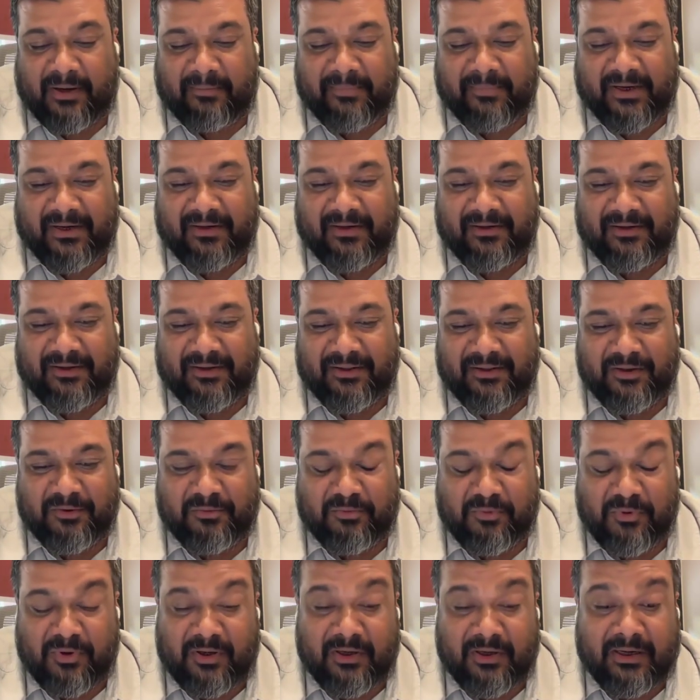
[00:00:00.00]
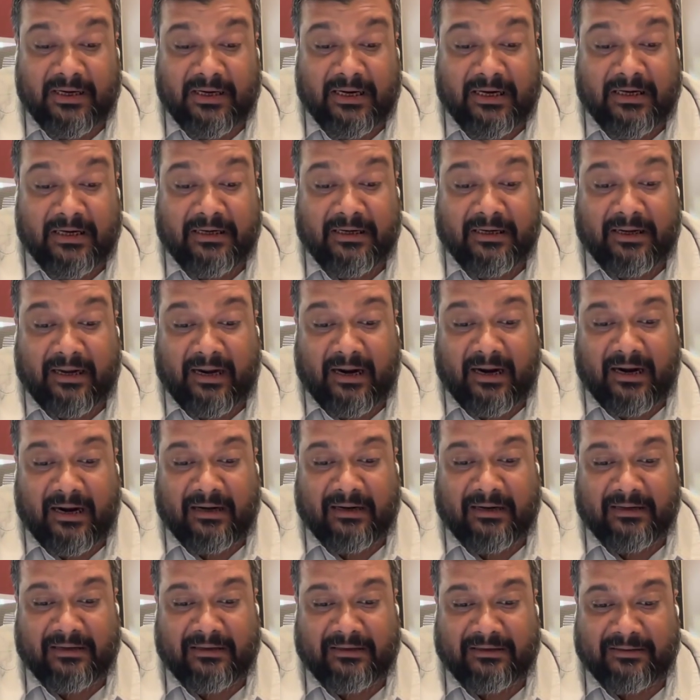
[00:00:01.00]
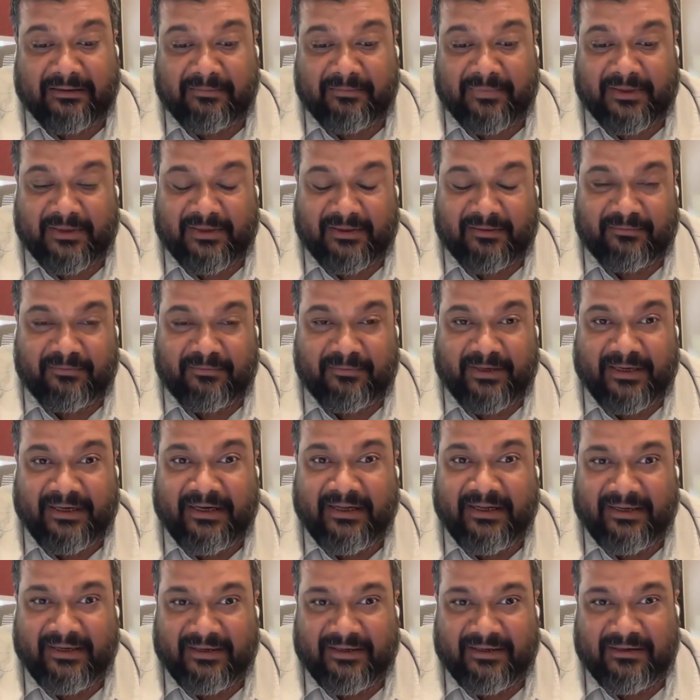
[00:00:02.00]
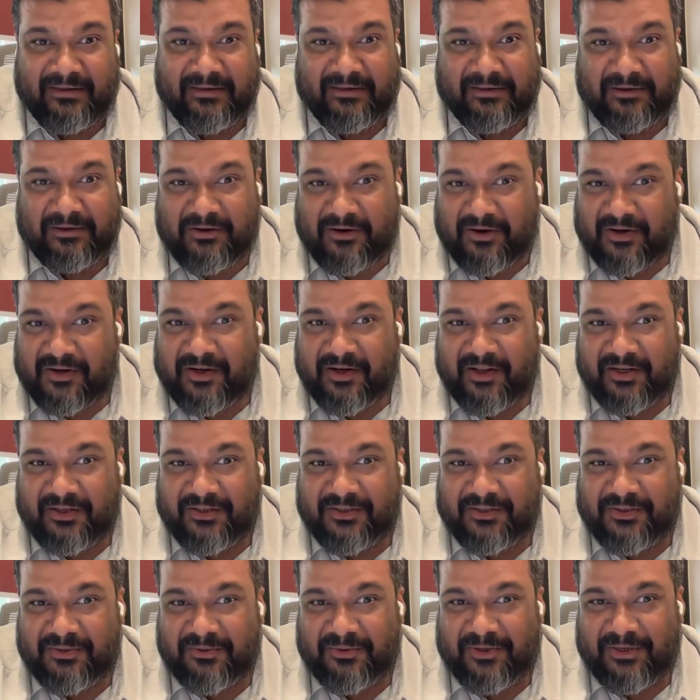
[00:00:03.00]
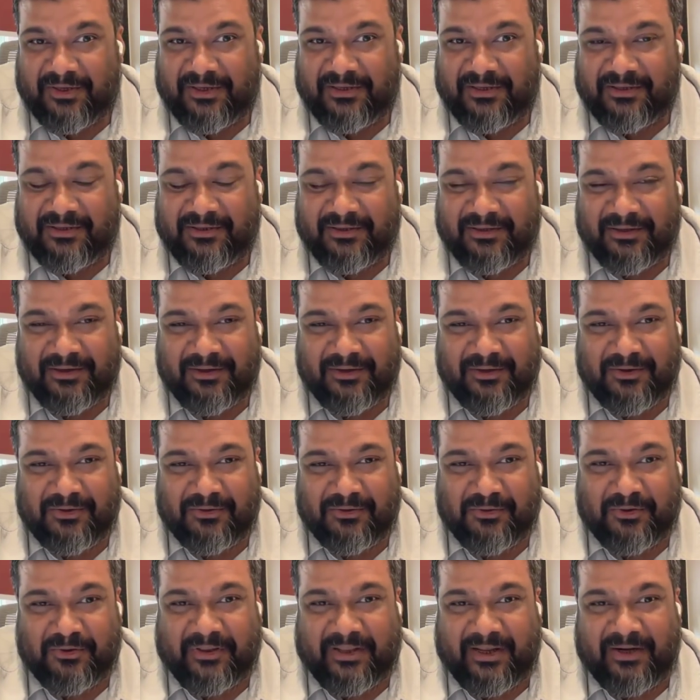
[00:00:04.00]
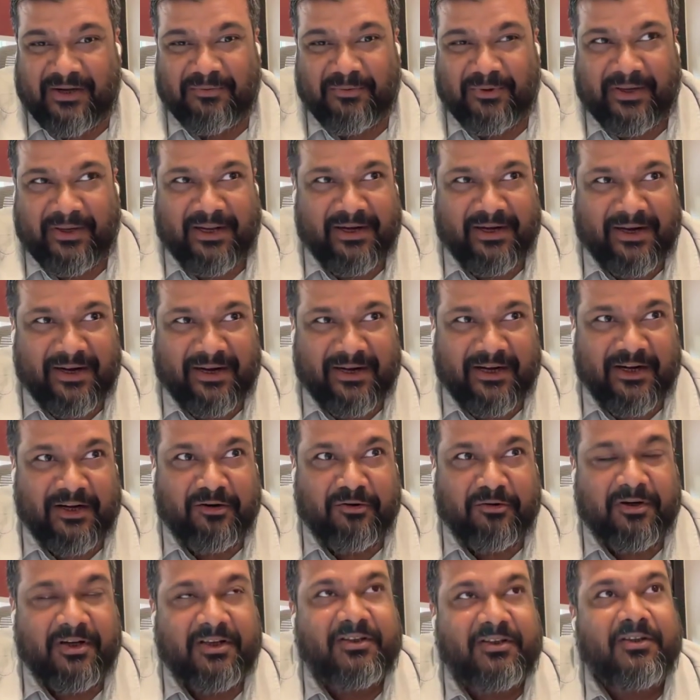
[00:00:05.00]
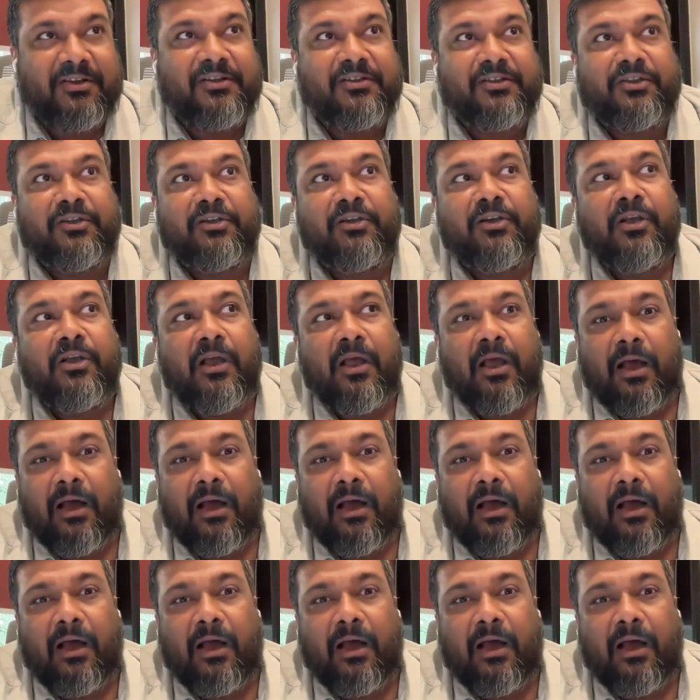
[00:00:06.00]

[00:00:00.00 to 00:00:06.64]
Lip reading: comment on the work and add a little bit of Indian context to this. So then we can get into discussion.